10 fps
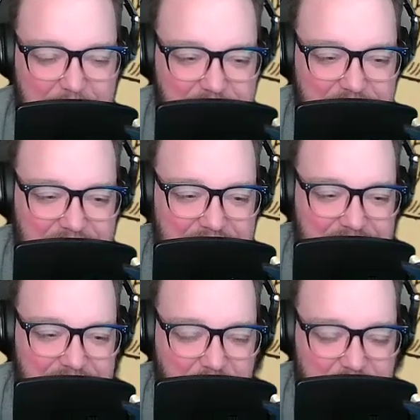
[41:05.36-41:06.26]
came.
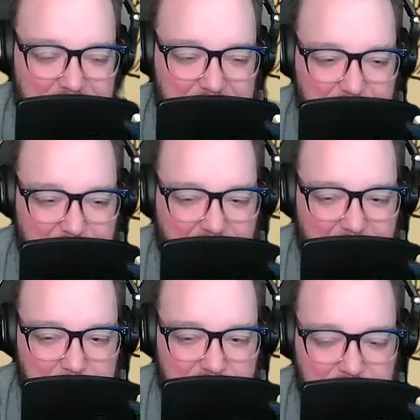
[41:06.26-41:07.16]
He saw that
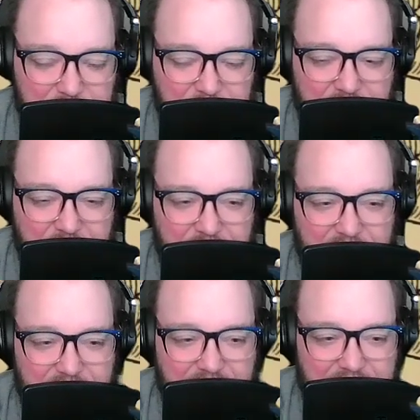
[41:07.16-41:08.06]
hot pink little
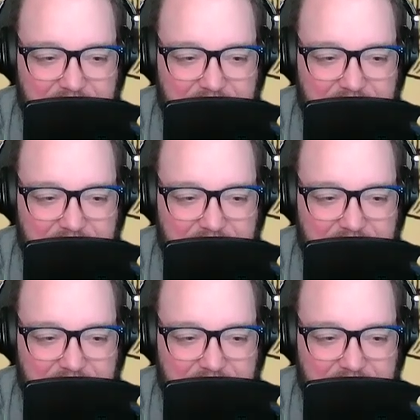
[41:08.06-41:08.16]
tongue,